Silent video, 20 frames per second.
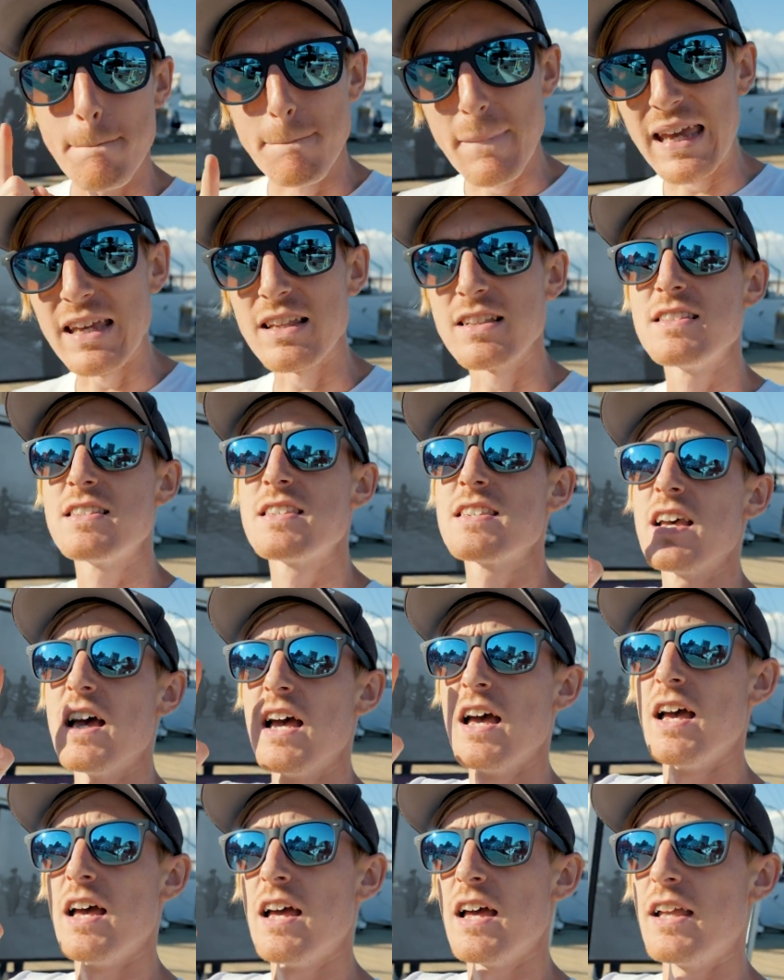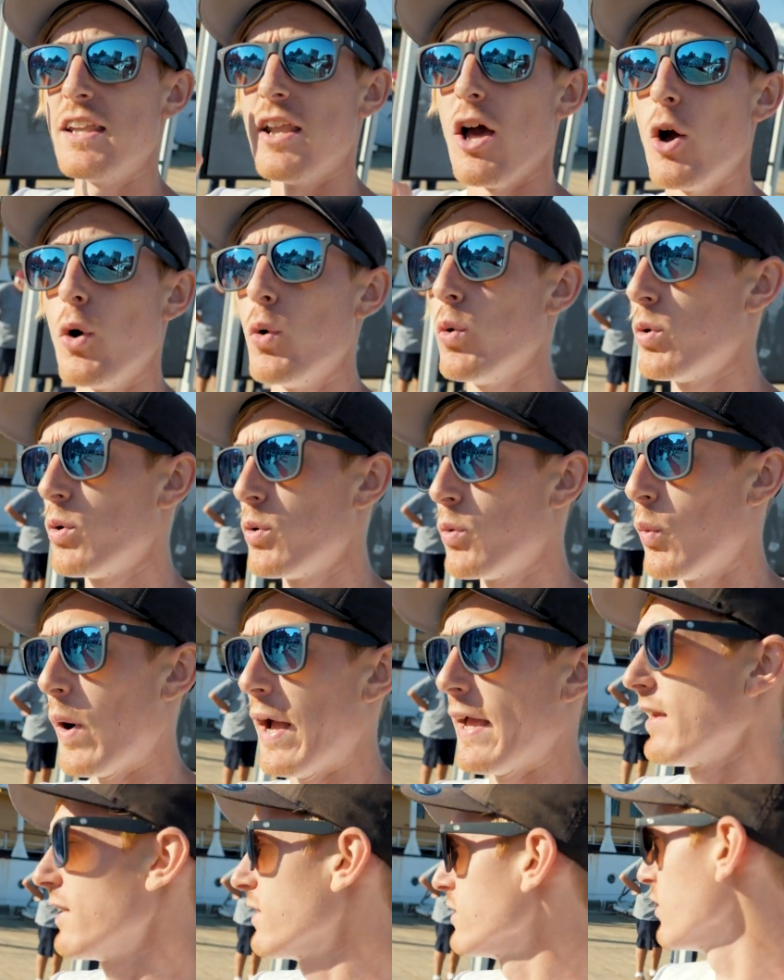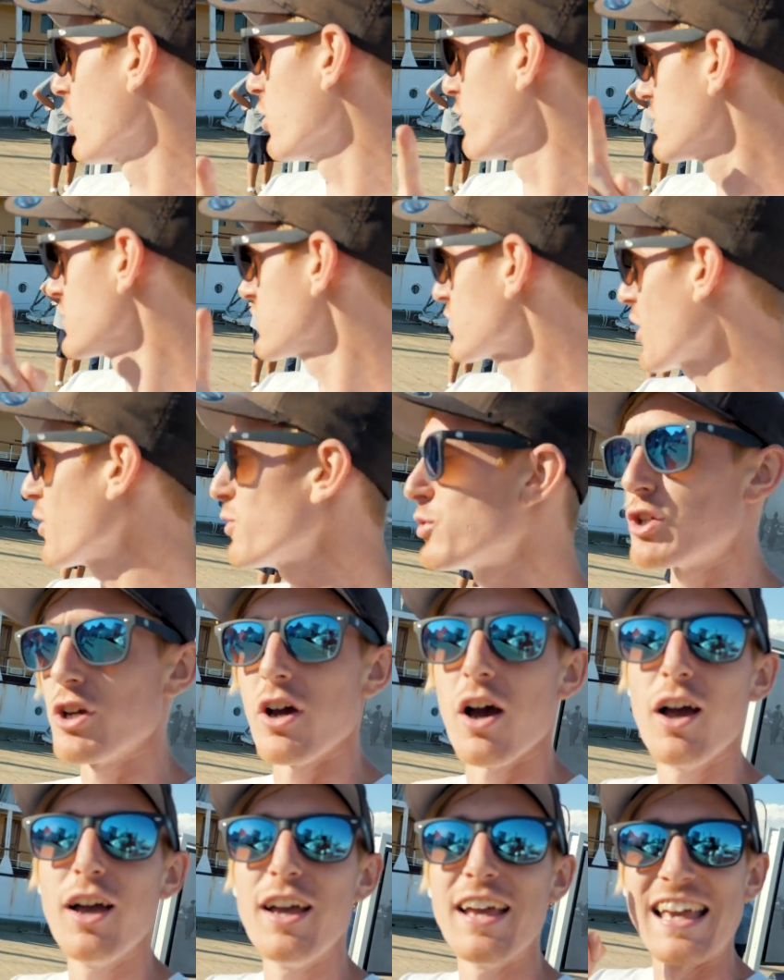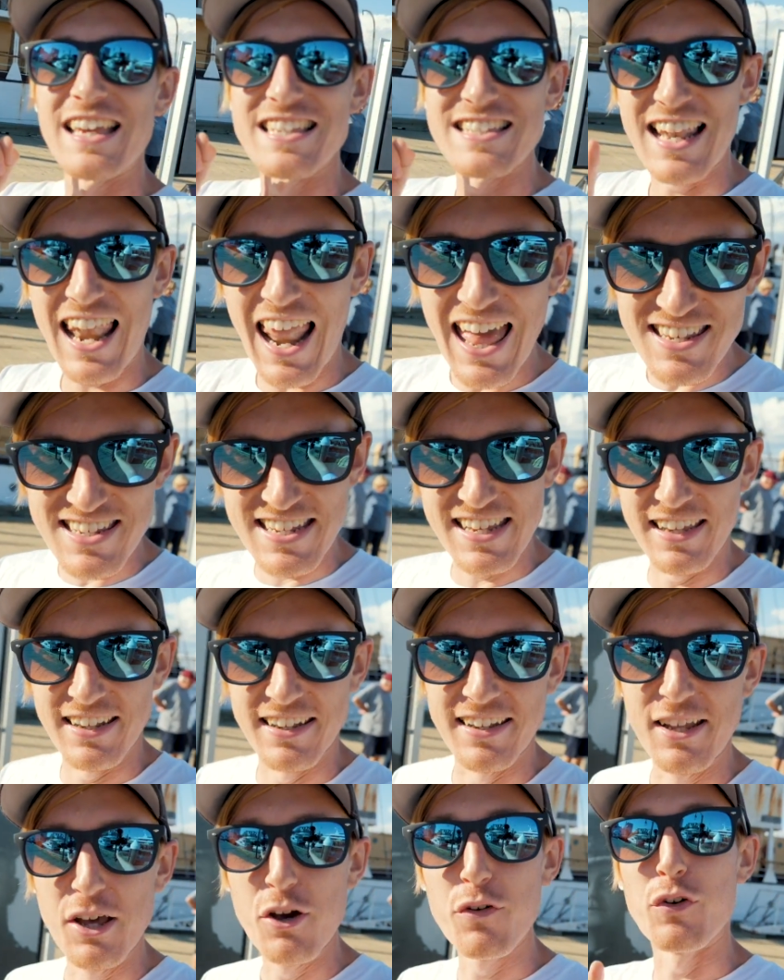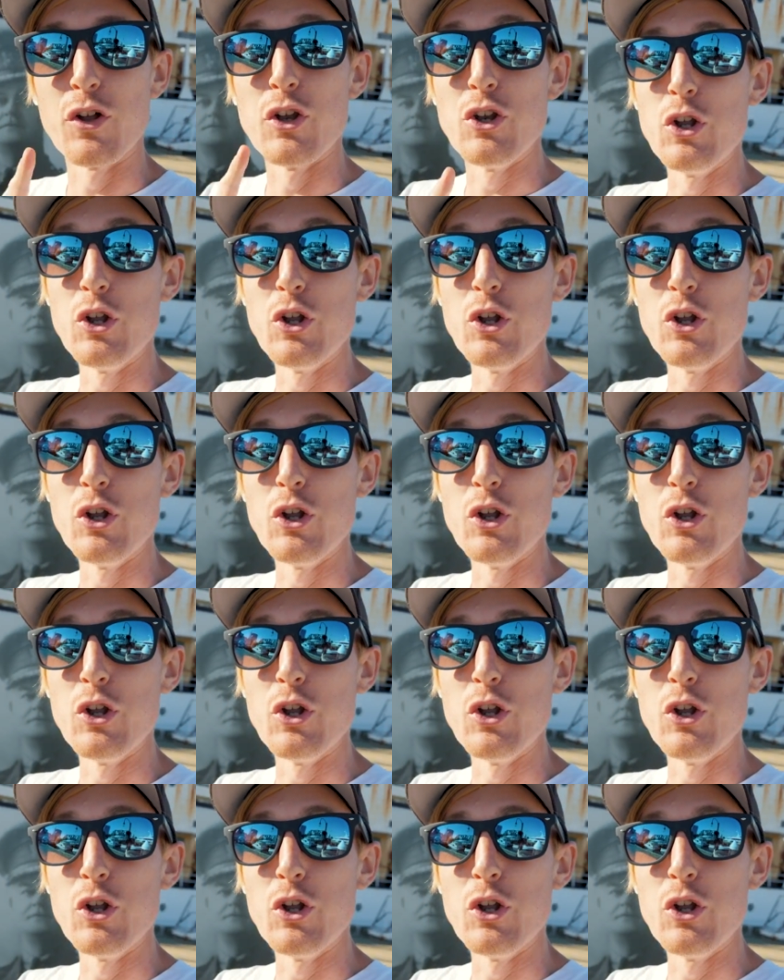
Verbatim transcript: means no, wait, Nova Scotia is Latin for